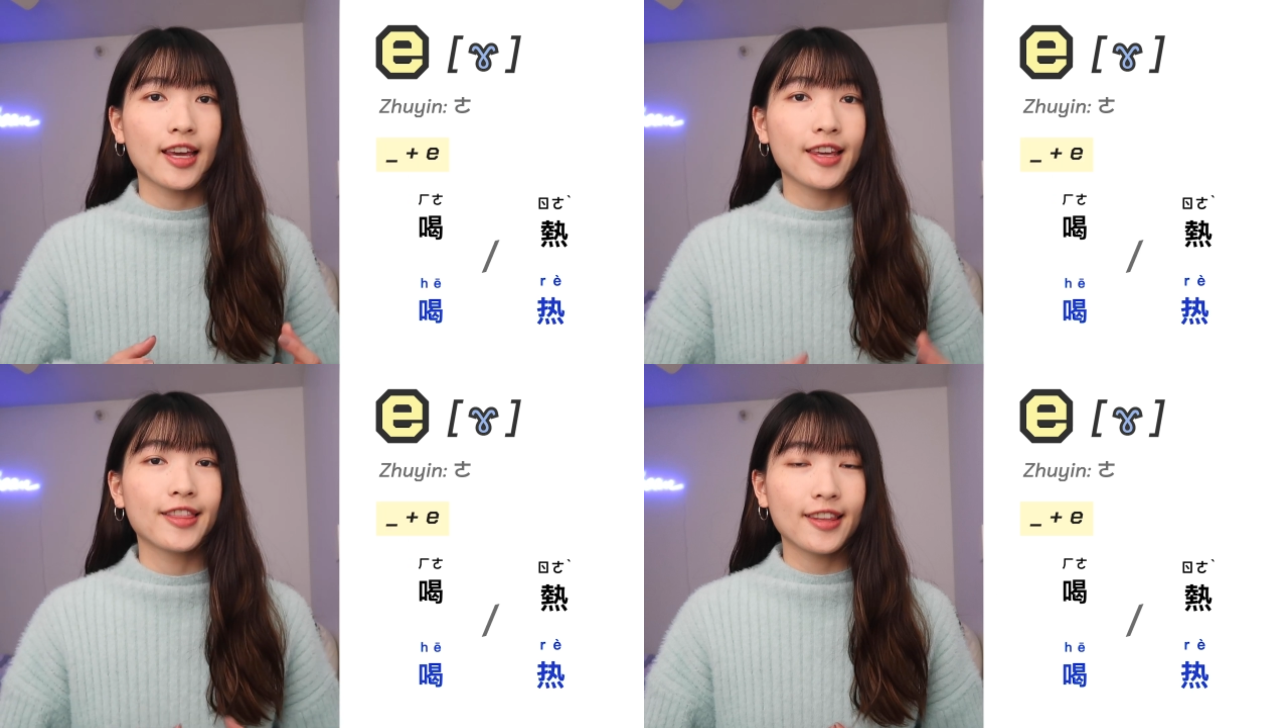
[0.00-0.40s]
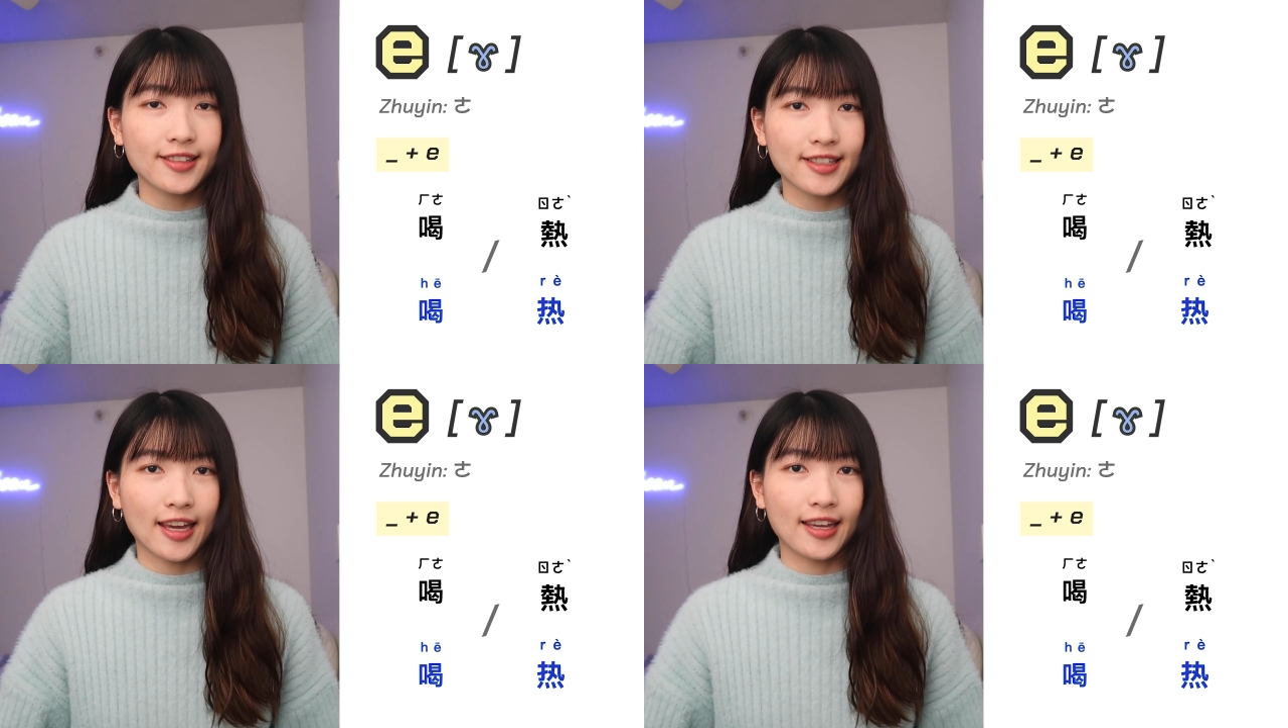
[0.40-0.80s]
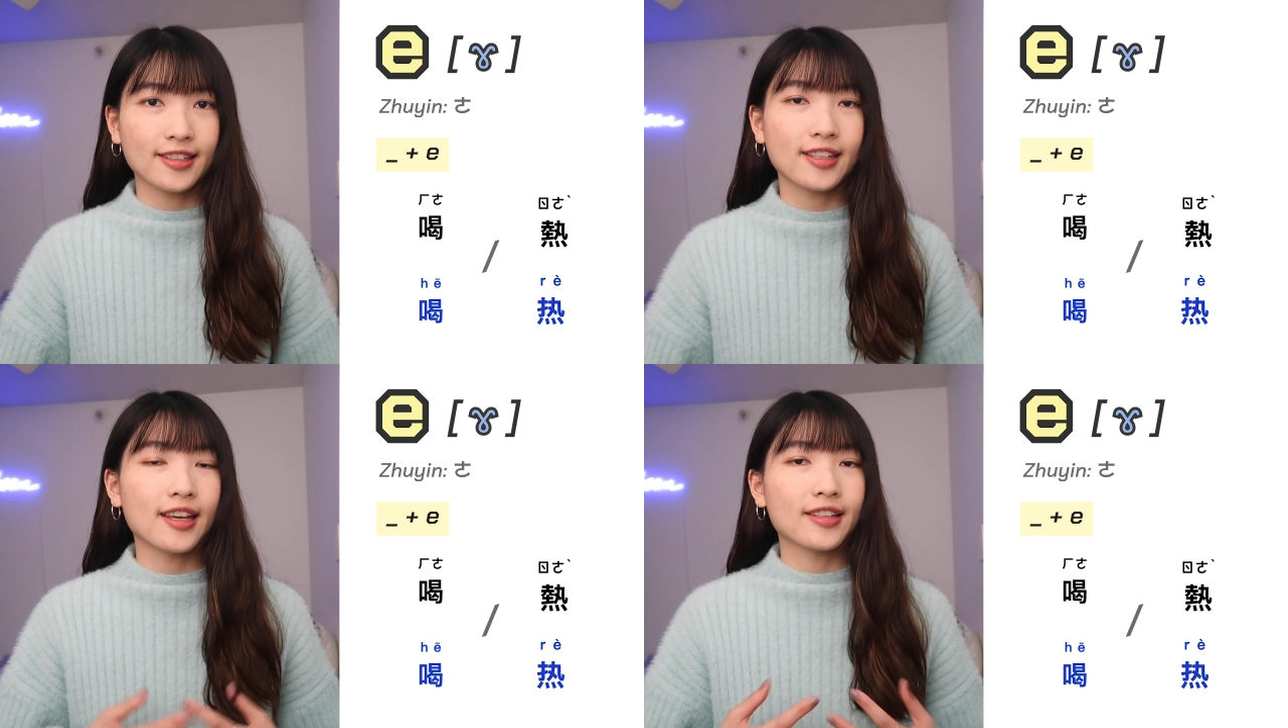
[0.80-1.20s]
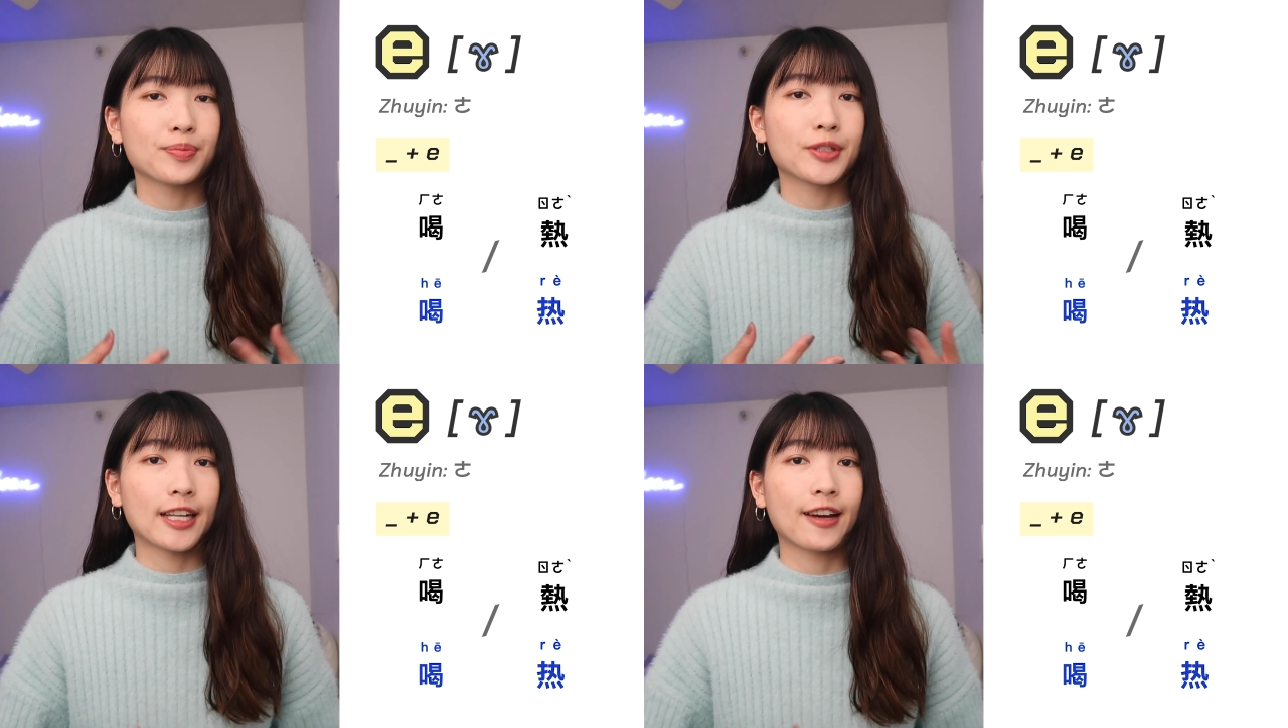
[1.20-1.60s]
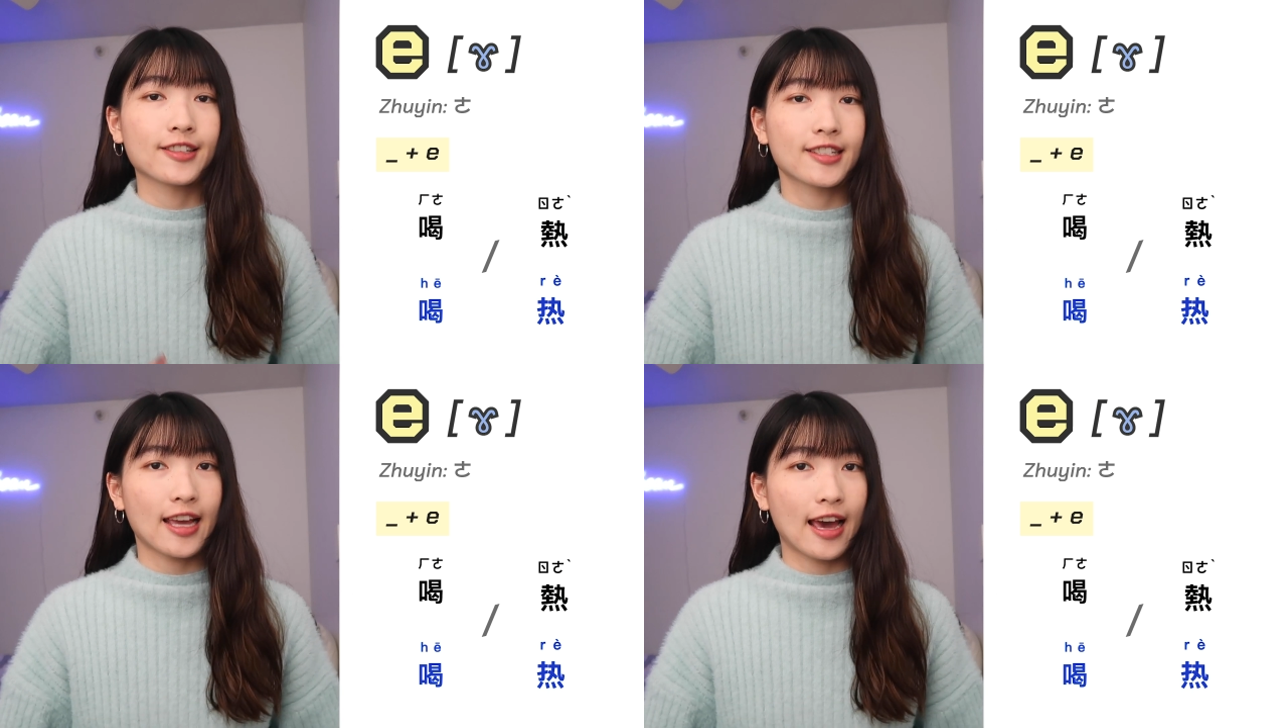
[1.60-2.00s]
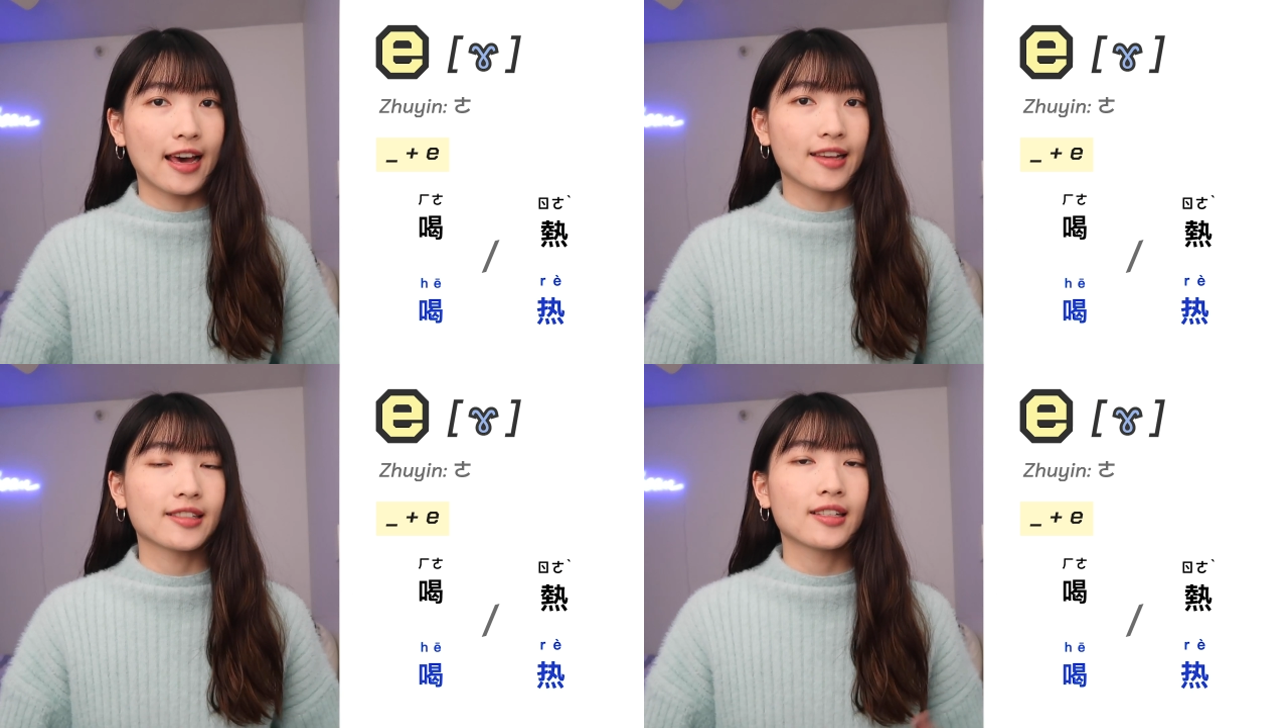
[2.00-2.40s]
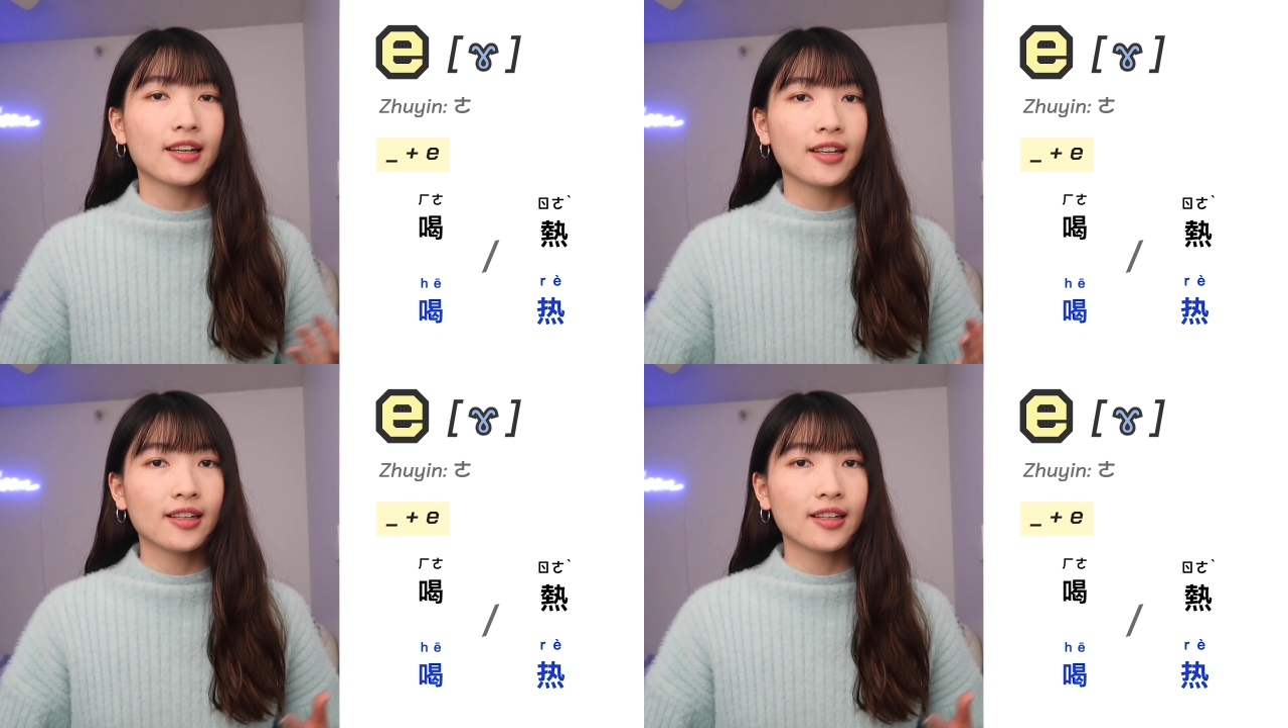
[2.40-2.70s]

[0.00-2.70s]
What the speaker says: In this case, it's pronounced as